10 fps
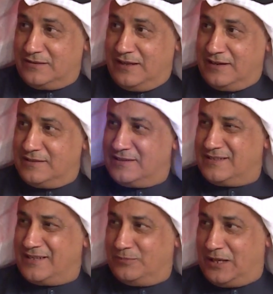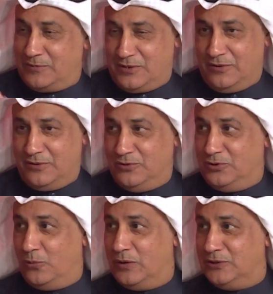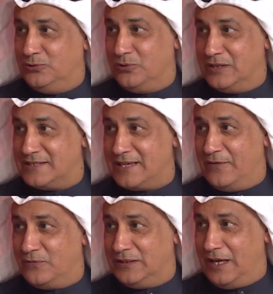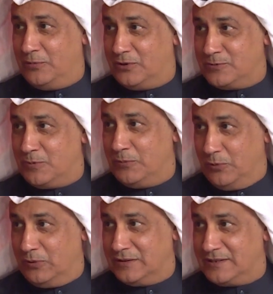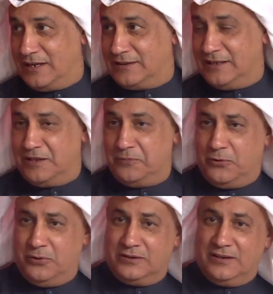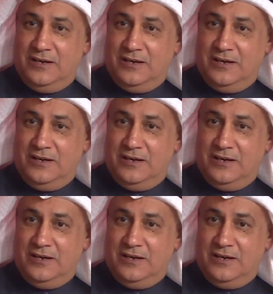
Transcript: There is sometimes, you don't want to do this every day because people will start getting bored.